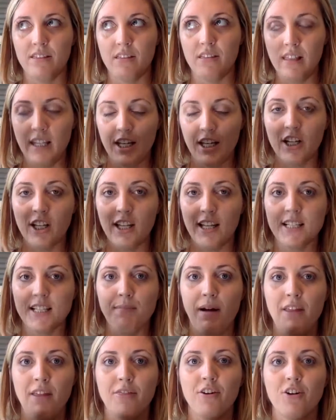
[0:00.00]

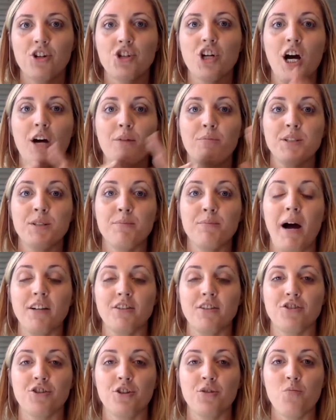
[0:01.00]
littlest, my third child, was
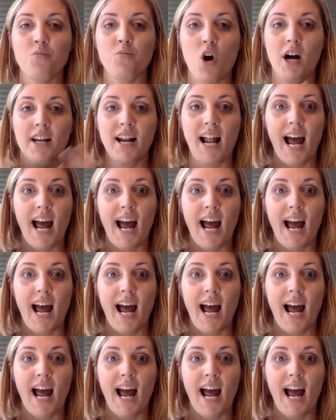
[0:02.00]
about to turn 1.